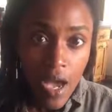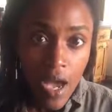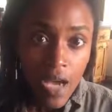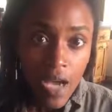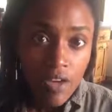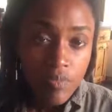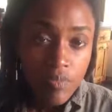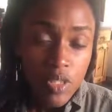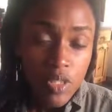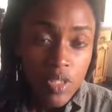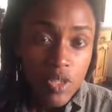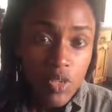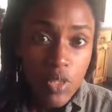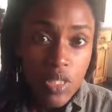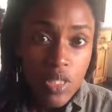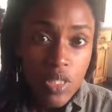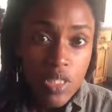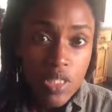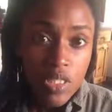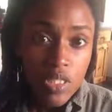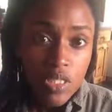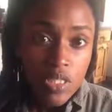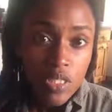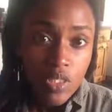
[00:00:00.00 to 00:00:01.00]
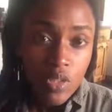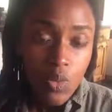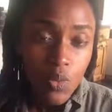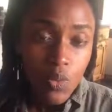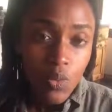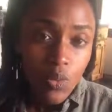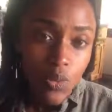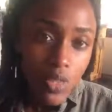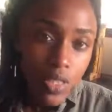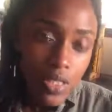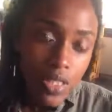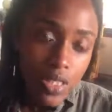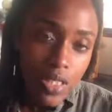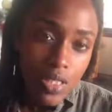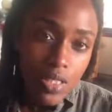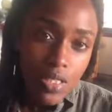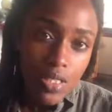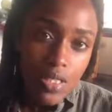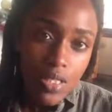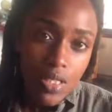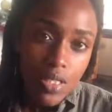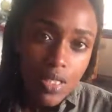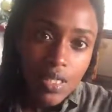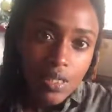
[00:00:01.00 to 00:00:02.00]
I've been doing this
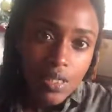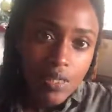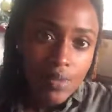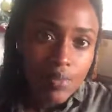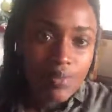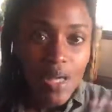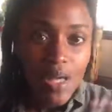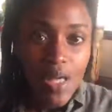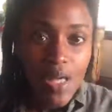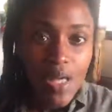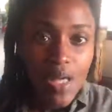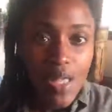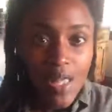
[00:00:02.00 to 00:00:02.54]
weekly